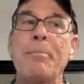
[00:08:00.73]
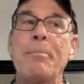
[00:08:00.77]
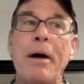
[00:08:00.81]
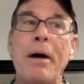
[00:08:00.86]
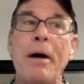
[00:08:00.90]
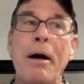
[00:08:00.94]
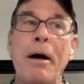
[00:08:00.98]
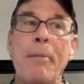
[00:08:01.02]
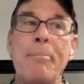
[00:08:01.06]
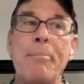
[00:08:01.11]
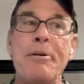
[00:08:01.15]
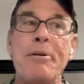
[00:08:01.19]

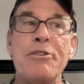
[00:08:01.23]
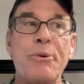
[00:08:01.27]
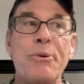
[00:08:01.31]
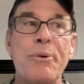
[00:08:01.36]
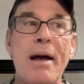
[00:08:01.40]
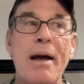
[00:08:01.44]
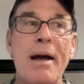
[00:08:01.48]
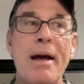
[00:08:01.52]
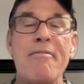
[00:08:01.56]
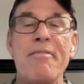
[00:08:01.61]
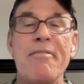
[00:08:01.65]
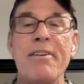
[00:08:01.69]
puppies who
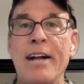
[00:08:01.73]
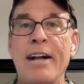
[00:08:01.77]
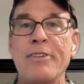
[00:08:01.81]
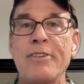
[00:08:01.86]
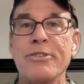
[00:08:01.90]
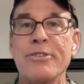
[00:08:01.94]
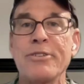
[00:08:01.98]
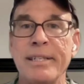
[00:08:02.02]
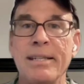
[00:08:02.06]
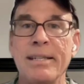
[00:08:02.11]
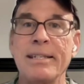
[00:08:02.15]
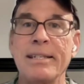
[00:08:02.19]
have a
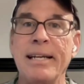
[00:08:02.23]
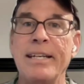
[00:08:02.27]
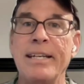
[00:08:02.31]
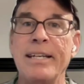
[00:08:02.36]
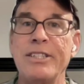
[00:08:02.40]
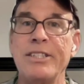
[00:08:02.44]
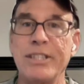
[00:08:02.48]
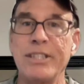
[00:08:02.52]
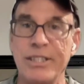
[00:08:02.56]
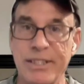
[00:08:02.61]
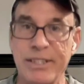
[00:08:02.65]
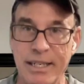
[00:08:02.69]
natural
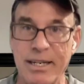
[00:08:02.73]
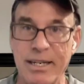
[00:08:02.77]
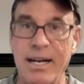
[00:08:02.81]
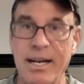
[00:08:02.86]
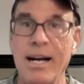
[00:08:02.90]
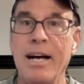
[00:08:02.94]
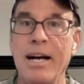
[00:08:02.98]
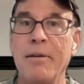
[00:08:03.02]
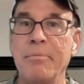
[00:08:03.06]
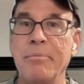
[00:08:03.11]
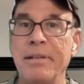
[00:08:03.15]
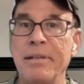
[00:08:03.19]
inclination to
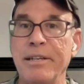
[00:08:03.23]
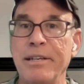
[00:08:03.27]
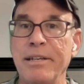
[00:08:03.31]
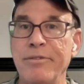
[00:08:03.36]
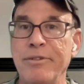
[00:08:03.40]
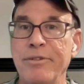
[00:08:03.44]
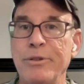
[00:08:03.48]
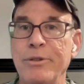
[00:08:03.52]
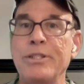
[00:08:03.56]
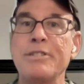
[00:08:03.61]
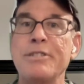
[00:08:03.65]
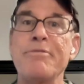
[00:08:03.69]
come,
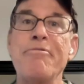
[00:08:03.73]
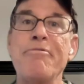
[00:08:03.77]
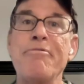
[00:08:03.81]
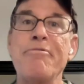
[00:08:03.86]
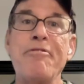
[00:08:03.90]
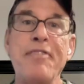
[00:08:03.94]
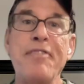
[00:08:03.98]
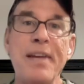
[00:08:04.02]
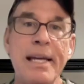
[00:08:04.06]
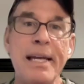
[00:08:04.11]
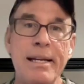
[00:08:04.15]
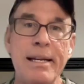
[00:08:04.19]
if you just
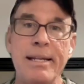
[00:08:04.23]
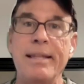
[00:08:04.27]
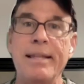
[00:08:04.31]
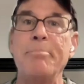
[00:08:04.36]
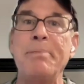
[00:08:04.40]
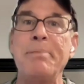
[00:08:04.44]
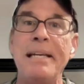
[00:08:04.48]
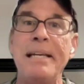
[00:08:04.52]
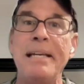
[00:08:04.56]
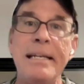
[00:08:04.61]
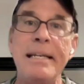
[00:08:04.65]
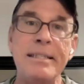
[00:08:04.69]
feed
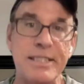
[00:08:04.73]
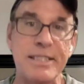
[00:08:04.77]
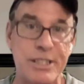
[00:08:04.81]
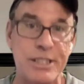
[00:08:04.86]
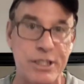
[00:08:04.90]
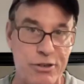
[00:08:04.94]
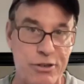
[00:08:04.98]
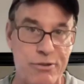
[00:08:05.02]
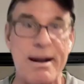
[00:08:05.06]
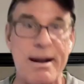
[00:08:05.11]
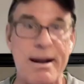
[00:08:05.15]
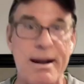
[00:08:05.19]
the
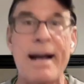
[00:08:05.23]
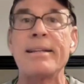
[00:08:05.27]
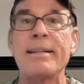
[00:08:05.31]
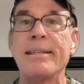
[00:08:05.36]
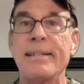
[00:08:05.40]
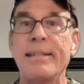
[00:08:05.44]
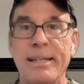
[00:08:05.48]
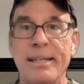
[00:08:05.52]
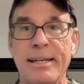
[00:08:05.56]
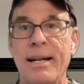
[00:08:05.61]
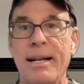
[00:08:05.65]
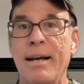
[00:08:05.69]
beast
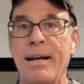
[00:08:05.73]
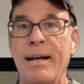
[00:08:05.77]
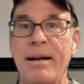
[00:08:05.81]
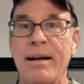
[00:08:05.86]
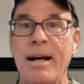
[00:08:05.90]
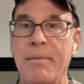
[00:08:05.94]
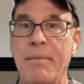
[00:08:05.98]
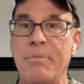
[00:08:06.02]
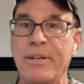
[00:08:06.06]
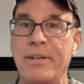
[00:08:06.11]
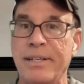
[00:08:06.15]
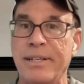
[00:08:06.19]
correctly, and
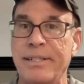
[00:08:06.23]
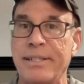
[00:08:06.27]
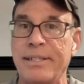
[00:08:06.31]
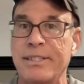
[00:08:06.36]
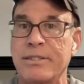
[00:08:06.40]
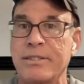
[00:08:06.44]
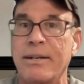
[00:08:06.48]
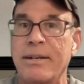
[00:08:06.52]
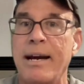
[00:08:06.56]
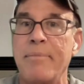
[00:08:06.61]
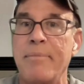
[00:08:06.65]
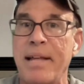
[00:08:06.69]
I'm going to
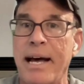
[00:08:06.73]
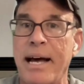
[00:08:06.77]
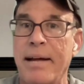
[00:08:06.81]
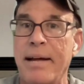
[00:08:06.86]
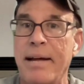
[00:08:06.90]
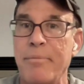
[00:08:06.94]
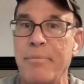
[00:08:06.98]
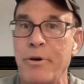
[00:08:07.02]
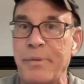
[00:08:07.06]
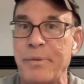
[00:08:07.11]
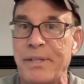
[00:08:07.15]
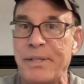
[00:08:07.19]
describe
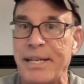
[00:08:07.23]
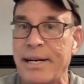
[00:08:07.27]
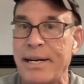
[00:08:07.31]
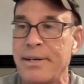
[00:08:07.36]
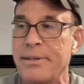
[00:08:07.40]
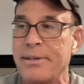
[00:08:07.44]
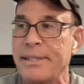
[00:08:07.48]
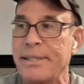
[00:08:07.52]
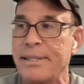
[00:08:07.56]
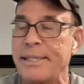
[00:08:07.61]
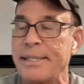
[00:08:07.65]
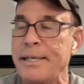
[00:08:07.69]
that
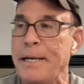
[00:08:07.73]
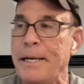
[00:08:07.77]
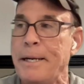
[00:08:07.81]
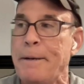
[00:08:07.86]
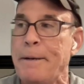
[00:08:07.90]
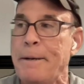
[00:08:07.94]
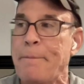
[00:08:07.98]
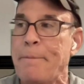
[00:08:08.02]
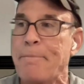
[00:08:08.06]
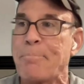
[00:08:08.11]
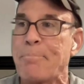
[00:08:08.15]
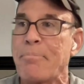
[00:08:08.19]
momentarily.
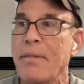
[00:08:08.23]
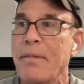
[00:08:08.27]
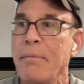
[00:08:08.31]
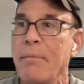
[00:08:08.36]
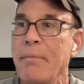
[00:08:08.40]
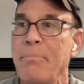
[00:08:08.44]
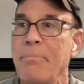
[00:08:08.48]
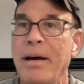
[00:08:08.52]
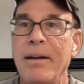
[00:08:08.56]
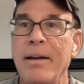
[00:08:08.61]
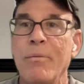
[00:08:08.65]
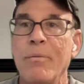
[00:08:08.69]

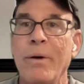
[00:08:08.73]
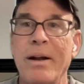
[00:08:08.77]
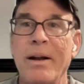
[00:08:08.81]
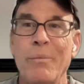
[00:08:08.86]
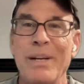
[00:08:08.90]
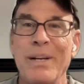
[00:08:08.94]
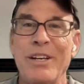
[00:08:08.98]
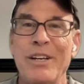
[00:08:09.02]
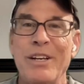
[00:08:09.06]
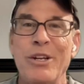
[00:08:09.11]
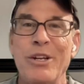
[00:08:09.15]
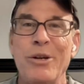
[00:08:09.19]
But
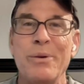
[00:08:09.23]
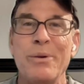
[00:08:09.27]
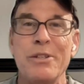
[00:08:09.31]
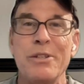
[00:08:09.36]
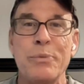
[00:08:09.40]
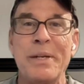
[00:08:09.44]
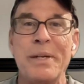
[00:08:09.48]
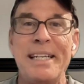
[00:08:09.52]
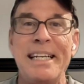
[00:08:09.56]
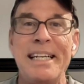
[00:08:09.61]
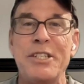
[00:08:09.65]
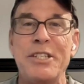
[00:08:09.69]
what we do
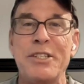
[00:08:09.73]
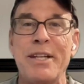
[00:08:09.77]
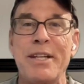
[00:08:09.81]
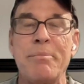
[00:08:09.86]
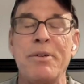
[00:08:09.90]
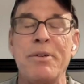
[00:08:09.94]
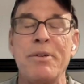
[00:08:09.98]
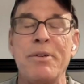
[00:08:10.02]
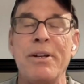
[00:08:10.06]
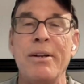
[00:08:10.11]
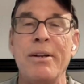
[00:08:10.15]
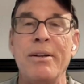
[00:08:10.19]
is we teach
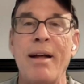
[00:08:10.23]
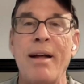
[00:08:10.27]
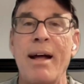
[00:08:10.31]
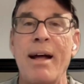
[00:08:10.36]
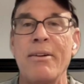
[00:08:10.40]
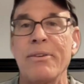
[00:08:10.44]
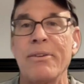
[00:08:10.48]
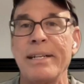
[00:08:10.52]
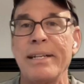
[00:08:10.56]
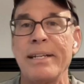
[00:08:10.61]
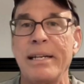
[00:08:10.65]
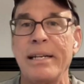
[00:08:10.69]
them
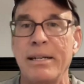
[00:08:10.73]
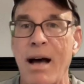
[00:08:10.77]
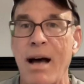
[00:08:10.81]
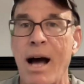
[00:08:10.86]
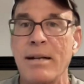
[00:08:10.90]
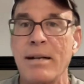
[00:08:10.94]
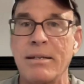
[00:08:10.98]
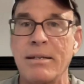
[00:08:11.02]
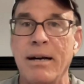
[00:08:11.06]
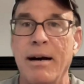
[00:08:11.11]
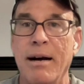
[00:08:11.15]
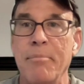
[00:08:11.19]
not only to
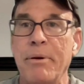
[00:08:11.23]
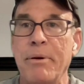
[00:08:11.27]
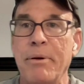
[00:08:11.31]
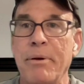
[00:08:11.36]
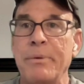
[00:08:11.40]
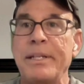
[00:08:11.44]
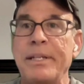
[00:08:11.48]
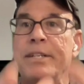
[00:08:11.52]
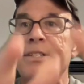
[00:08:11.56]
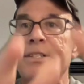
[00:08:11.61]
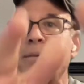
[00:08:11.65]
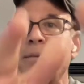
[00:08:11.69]
not come, but
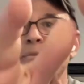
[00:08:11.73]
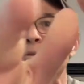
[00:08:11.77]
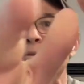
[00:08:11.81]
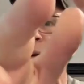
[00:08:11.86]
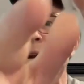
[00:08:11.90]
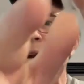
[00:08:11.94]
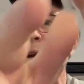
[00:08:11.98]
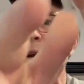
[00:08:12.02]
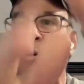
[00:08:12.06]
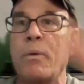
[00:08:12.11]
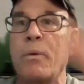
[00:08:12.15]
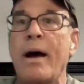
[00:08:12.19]
we teach them to
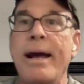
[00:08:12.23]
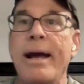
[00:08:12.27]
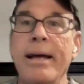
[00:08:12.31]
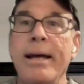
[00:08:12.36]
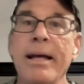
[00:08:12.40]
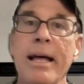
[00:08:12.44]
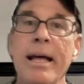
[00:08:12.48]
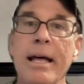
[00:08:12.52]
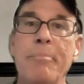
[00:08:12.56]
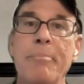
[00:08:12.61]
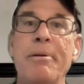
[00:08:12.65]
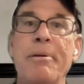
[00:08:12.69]
run away,
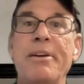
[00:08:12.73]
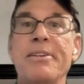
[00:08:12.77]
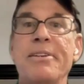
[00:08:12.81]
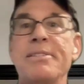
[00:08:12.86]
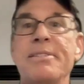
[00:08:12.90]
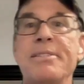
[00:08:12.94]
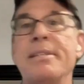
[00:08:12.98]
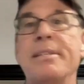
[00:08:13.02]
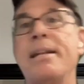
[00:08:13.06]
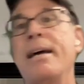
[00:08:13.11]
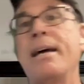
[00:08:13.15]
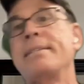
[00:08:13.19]

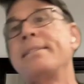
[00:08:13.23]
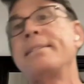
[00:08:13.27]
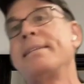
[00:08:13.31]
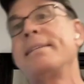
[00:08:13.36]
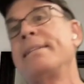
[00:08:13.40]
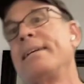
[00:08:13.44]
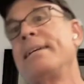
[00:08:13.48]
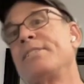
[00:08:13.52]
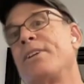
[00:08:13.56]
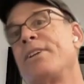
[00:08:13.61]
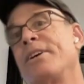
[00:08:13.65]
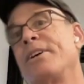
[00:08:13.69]
because the next
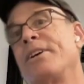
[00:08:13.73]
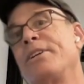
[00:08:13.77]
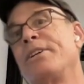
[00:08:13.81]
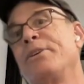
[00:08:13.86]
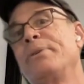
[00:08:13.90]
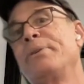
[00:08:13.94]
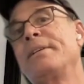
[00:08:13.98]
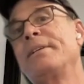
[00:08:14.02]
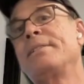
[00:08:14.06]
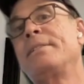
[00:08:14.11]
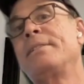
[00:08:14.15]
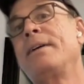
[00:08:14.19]
thing they start
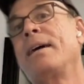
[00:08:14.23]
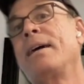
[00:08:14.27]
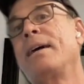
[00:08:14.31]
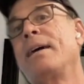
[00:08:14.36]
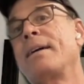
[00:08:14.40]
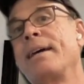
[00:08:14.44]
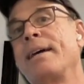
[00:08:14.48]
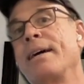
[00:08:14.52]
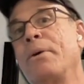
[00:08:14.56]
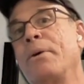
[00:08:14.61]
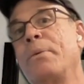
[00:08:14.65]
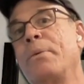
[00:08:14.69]
doing is
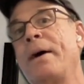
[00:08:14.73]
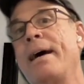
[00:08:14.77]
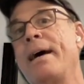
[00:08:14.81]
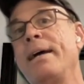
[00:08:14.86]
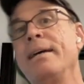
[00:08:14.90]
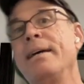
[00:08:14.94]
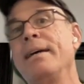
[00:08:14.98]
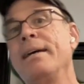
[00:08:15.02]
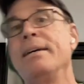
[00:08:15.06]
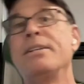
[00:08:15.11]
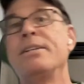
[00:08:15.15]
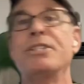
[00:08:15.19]
ducking
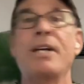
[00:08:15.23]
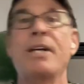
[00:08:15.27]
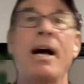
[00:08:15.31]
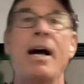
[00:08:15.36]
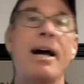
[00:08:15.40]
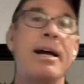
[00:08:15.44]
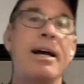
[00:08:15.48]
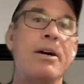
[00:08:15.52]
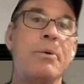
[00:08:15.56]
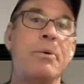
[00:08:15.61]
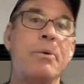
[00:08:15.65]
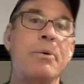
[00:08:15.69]
away,
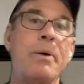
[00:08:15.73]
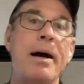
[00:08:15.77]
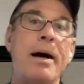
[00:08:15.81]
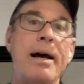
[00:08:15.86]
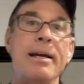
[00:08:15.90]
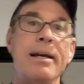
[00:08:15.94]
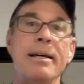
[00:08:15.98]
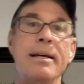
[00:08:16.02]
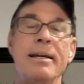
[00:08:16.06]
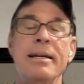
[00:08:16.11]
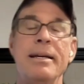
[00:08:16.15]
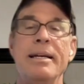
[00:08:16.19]
shying
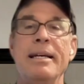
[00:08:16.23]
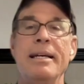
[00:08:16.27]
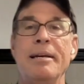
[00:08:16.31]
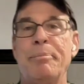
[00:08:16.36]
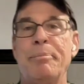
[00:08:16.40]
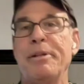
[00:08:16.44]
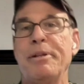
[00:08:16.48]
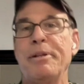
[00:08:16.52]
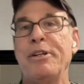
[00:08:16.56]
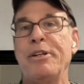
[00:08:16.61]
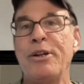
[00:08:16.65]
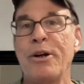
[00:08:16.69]
away.
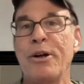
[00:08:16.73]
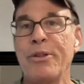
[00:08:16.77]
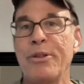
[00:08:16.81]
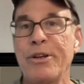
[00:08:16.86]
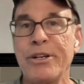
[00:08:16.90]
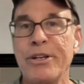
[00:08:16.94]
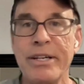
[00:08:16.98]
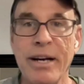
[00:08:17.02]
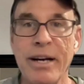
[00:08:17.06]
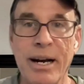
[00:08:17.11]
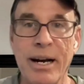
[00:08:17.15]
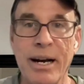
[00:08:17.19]
But, you know,
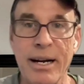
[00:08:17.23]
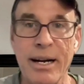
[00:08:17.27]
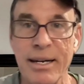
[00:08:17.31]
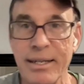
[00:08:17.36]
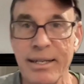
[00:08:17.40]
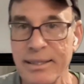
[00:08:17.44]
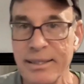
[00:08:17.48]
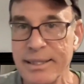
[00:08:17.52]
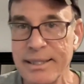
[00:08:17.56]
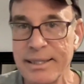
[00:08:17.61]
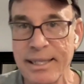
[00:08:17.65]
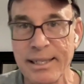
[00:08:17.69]
they're
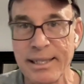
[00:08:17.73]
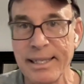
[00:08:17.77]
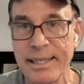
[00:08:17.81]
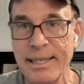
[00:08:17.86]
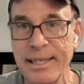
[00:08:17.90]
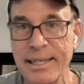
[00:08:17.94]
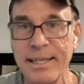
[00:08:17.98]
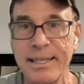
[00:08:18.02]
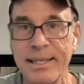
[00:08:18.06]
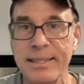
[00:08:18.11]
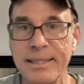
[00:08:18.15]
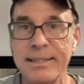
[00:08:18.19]
young and
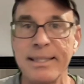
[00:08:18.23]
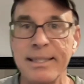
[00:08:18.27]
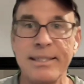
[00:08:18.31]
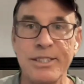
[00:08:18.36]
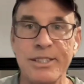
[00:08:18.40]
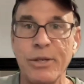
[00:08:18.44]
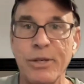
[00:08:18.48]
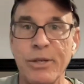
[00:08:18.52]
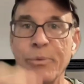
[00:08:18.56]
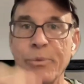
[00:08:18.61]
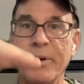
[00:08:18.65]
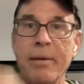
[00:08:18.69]
silly and
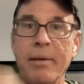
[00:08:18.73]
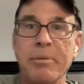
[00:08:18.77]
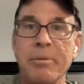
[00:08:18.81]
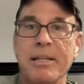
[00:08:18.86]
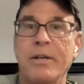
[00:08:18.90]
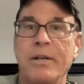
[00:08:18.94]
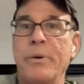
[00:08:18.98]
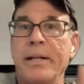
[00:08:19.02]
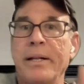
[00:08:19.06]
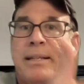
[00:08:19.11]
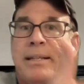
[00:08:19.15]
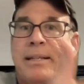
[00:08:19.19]
innocent, so we're
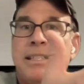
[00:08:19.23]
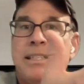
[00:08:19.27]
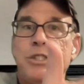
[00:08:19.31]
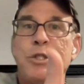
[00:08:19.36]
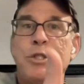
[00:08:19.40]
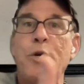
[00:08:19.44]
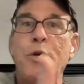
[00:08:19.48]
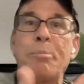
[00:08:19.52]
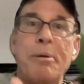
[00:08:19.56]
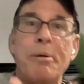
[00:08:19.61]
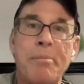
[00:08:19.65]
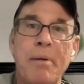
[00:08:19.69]
able to quickly
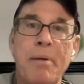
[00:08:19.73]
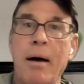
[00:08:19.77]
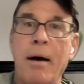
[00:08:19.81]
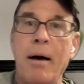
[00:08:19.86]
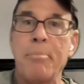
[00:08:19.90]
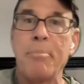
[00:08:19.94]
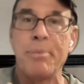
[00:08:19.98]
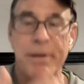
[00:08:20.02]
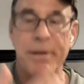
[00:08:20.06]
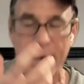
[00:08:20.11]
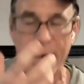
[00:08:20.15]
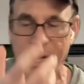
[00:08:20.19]
scoop them
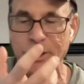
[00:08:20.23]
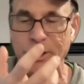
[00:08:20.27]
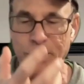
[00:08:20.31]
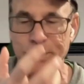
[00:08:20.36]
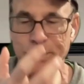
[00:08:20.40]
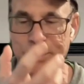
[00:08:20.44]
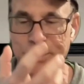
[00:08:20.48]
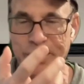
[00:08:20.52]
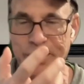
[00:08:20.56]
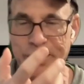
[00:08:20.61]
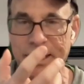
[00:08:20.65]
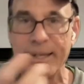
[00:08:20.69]
up. And I
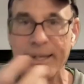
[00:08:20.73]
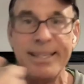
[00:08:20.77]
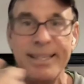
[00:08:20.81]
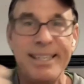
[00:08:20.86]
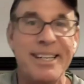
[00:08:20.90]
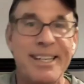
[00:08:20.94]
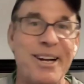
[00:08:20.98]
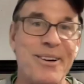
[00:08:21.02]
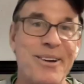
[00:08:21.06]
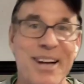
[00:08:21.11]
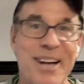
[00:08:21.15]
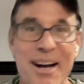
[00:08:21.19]
told you to,
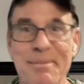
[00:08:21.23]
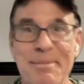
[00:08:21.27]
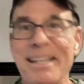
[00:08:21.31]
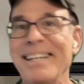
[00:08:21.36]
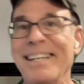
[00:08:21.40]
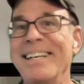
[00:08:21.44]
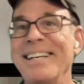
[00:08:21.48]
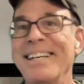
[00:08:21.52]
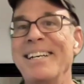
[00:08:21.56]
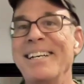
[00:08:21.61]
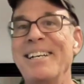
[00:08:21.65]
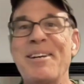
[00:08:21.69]
you know, come,
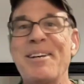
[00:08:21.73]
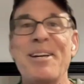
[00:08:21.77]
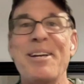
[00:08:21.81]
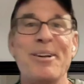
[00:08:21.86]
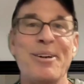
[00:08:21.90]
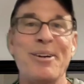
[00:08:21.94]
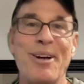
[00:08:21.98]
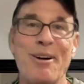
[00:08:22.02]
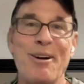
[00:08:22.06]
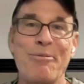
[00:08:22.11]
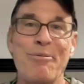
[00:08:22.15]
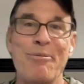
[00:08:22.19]
you
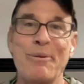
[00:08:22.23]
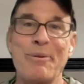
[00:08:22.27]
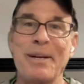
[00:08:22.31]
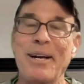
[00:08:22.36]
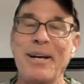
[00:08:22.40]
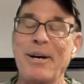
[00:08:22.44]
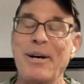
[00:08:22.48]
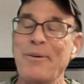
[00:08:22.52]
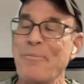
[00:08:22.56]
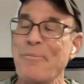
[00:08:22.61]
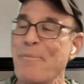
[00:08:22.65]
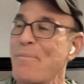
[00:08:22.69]
know, and off we
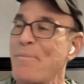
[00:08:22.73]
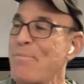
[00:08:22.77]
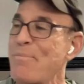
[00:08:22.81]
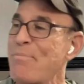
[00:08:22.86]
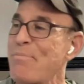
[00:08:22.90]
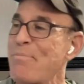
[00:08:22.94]
go.